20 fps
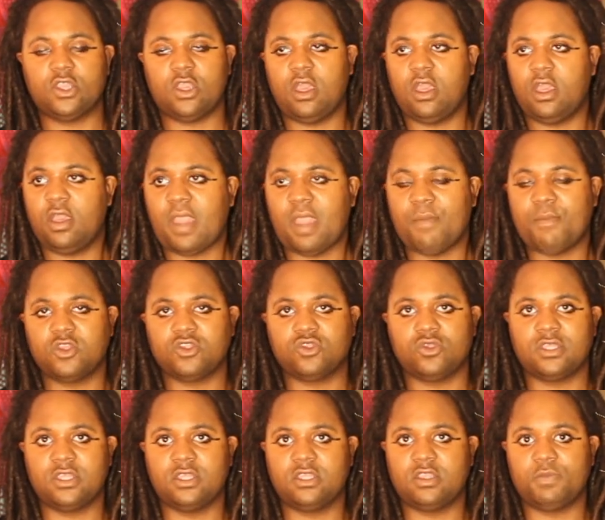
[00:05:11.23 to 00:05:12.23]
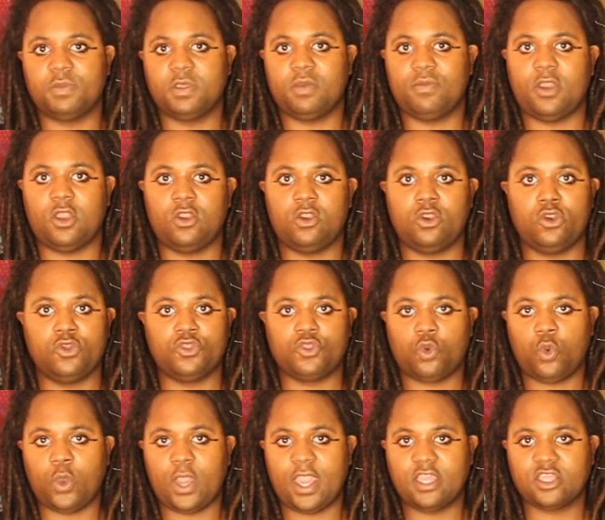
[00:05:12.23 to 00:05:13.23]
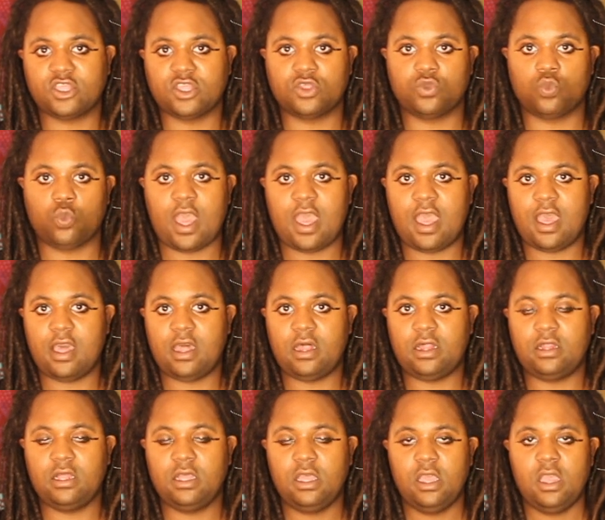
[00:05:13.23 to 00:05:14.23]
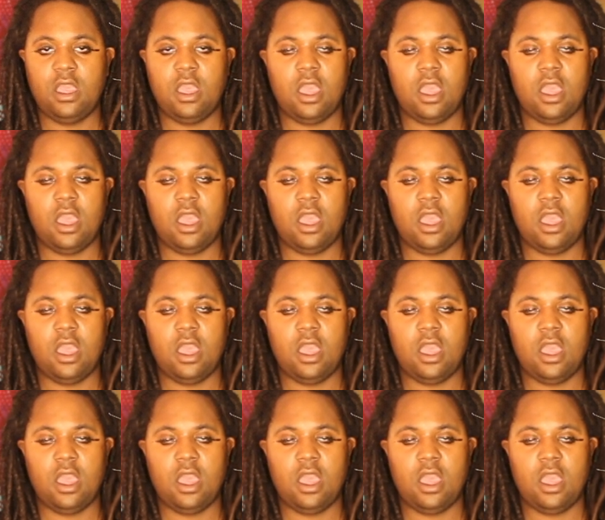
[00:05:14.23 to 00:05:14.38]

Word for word: Um, I'm also seeing something about earthquakes as well.